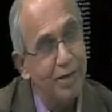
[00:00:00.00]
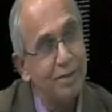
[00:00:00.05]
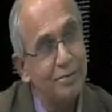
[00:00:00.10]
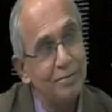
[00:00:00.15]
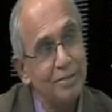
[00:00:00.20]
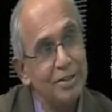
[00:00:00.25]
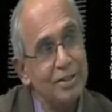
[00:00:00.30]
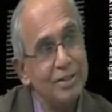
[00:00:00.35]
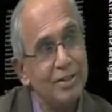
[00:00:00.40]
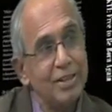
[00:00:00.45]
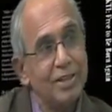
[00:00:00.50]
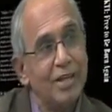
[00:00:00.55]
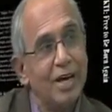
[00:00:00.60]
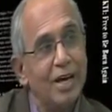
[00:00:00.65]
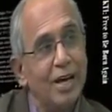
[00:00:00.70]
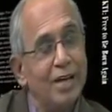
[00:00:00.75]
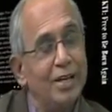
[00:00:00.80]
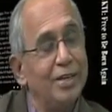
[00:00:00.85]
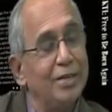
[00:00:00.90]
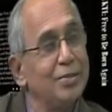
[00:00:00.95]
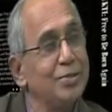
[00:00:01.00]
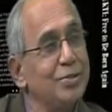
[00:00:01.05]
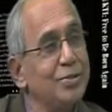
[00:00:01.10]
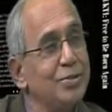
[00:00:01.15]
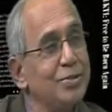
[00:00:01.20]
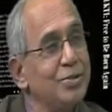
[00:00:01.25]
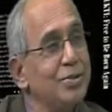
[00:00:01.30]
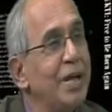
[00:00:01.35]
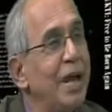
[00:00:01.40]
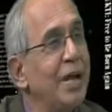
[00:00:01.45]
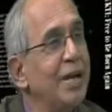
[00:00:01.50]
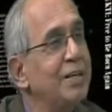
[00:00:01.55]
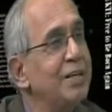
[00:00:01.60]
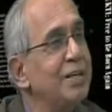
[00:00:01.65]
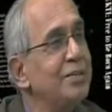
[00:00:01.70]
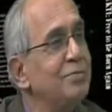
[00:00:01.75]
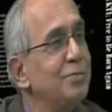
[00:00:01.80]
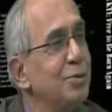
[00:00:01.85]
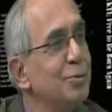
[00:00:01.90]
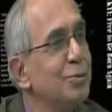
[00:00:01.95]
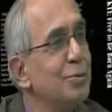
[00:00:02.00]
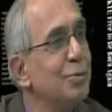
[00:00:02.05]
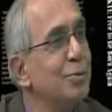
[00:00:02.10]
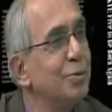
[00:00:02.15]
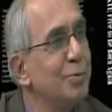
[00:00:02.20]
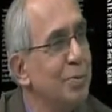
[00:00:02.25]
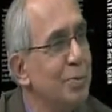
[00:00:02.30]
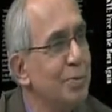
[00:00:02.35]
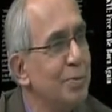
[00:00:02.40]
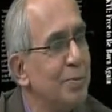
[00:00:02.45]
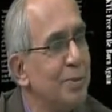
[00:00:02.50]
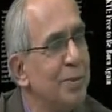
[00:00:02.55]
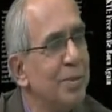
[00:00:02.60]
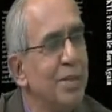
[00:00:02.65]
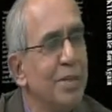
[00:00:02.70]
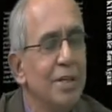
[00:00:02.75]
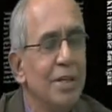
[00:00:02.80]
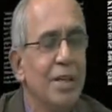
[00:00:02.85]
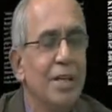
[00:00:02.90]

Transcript: of this thing, I use narratives of two people.